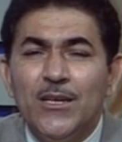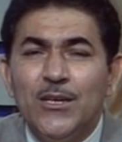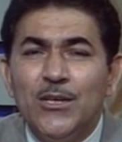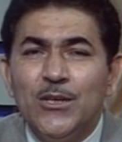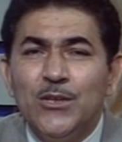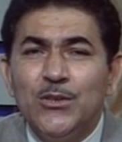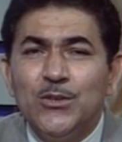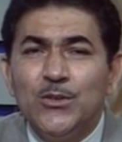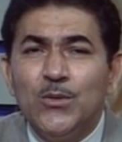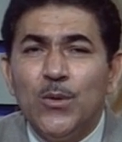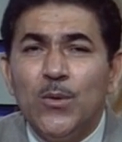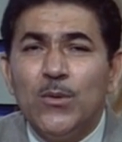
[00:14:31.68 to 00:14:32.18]

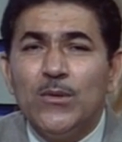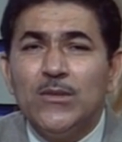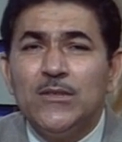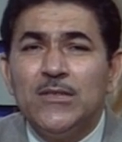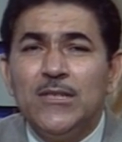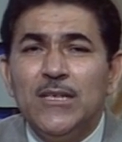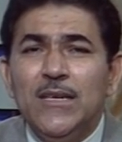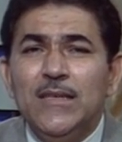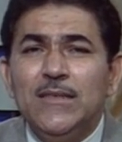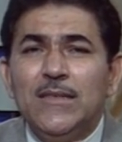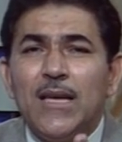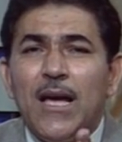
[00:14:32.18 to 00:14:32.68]
So
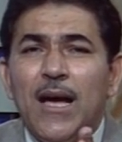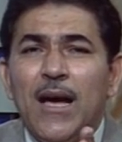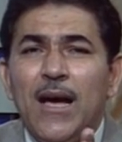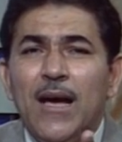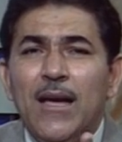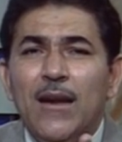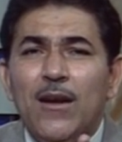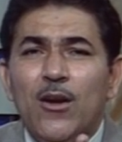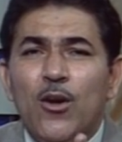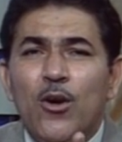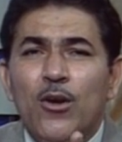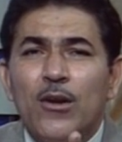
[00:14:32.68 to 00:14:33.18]
these
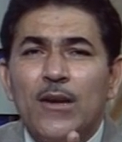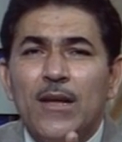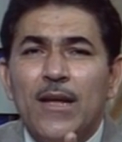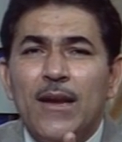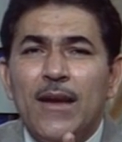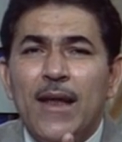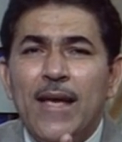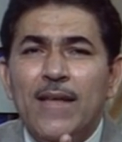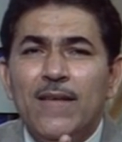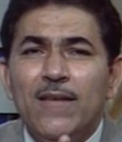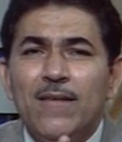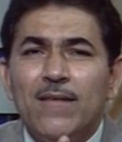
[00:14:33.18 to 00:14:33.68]
are
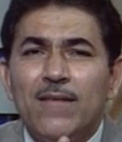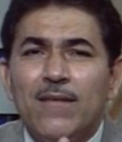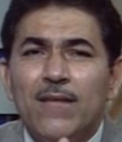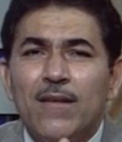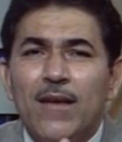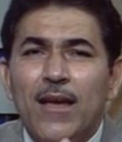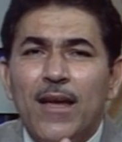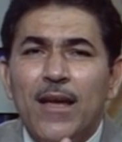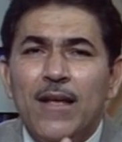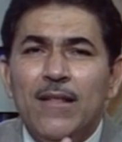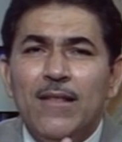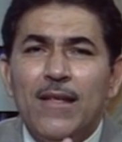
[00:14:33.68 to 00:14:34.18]
organized
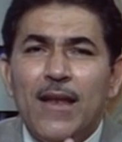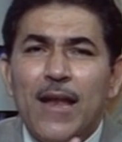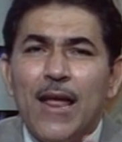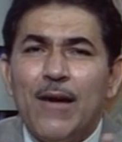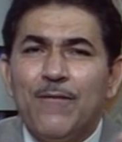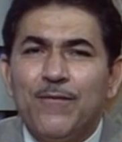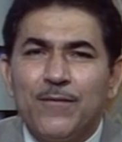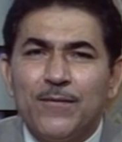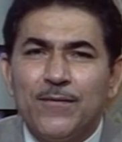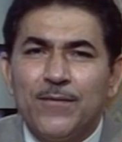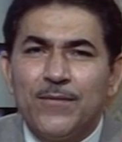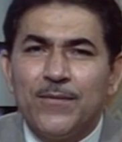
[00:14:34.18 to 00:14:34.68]
in the left.